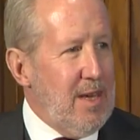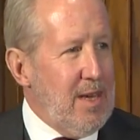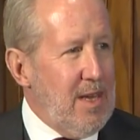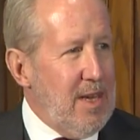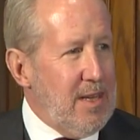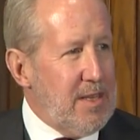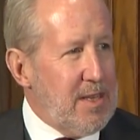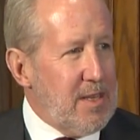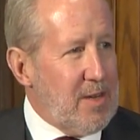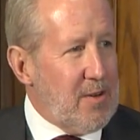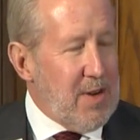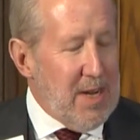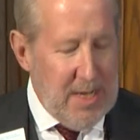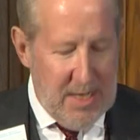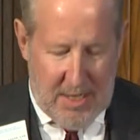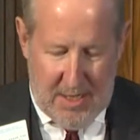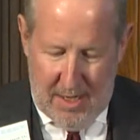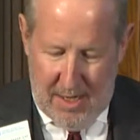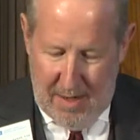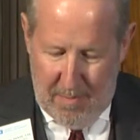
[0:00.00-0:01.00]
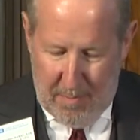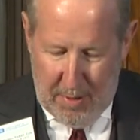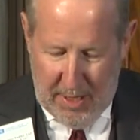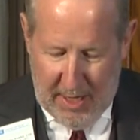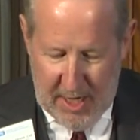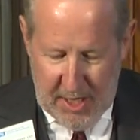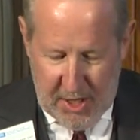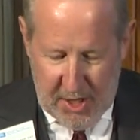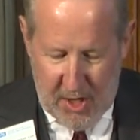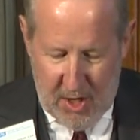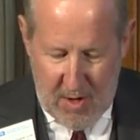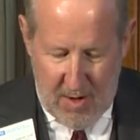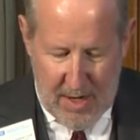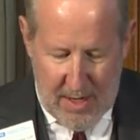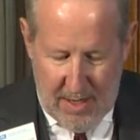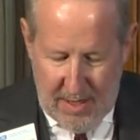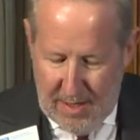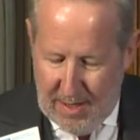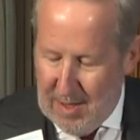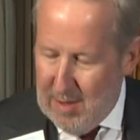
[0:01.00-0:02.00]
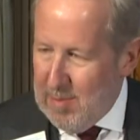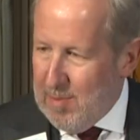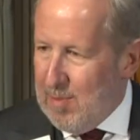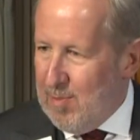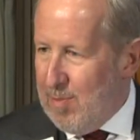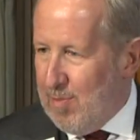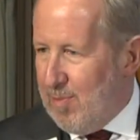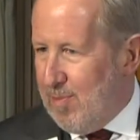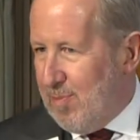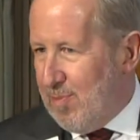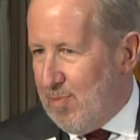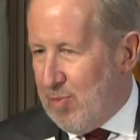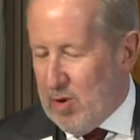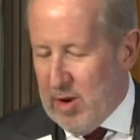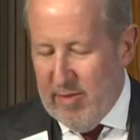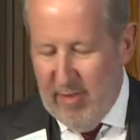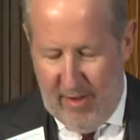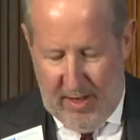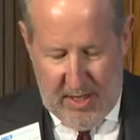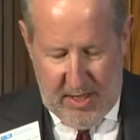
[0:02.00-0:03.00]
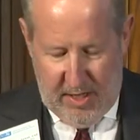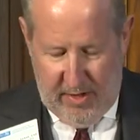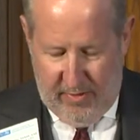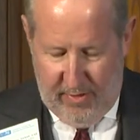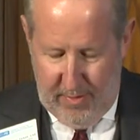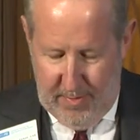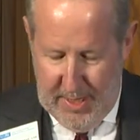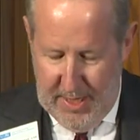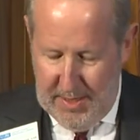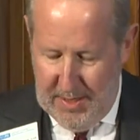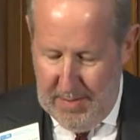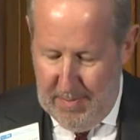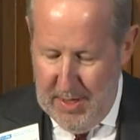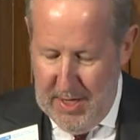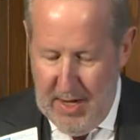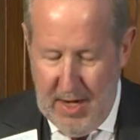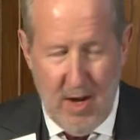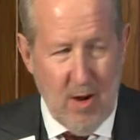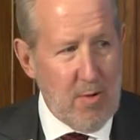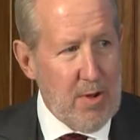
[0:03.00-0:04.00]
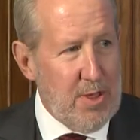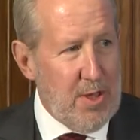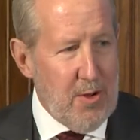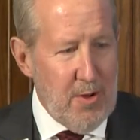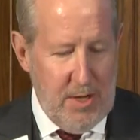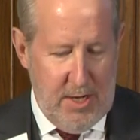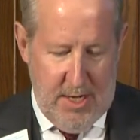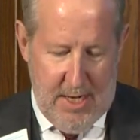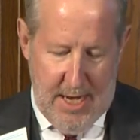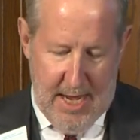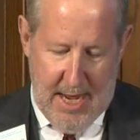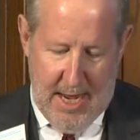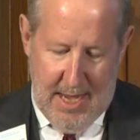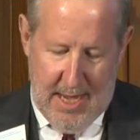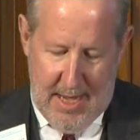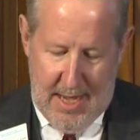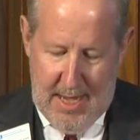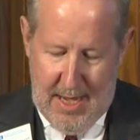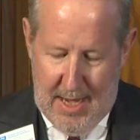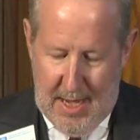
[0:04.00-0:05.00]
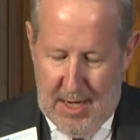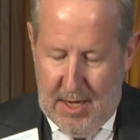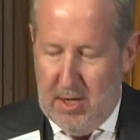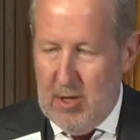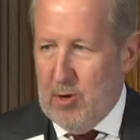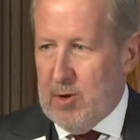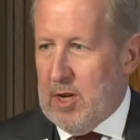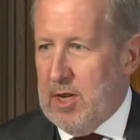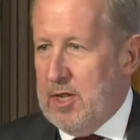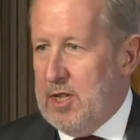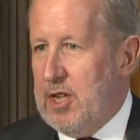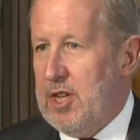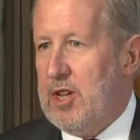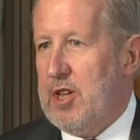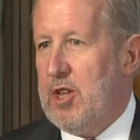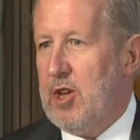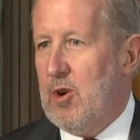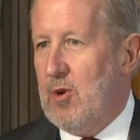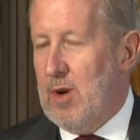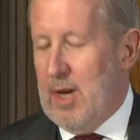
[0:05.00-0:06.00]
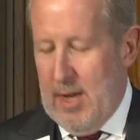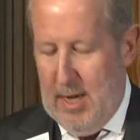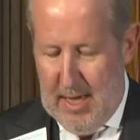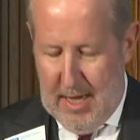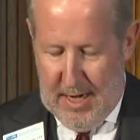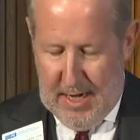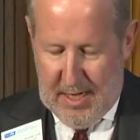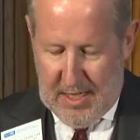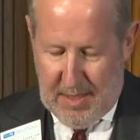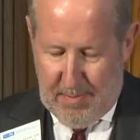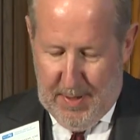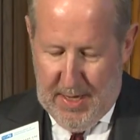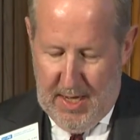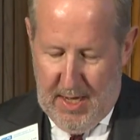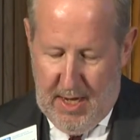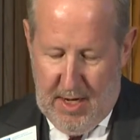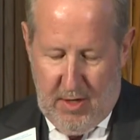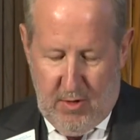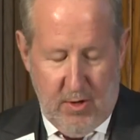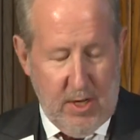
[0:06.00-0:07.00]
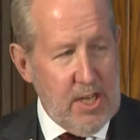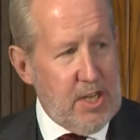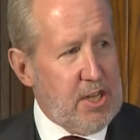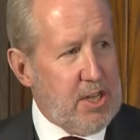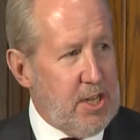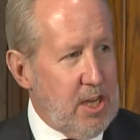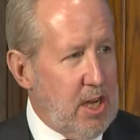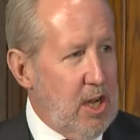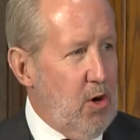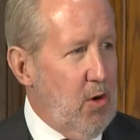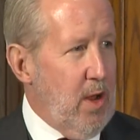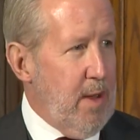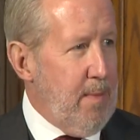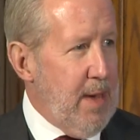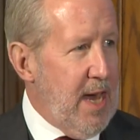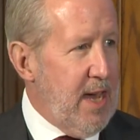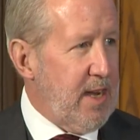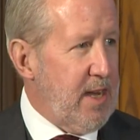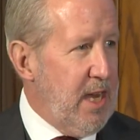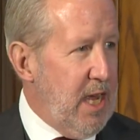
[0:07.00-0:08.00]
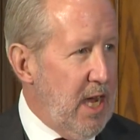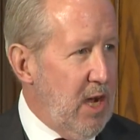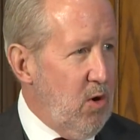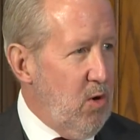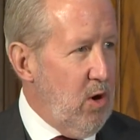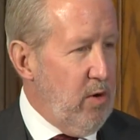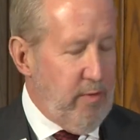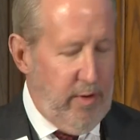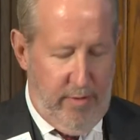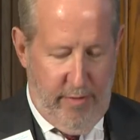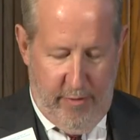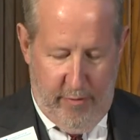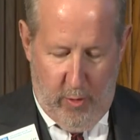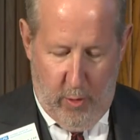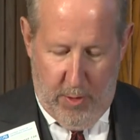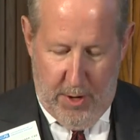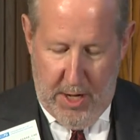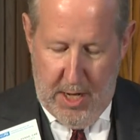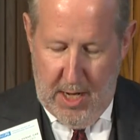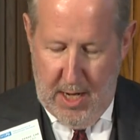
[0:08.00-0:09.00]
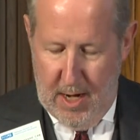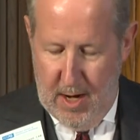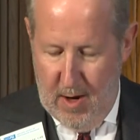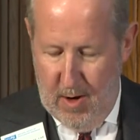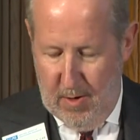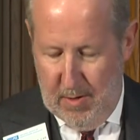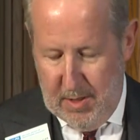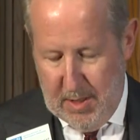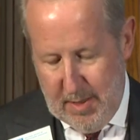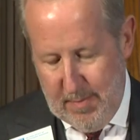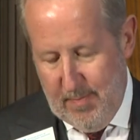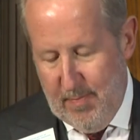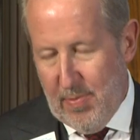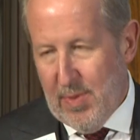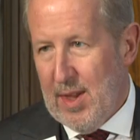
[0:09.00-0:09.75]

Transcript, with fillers: It's a great uh, pleasure and privilege for me to be here with you today to continue an NSPE tradition going back now over 40 years.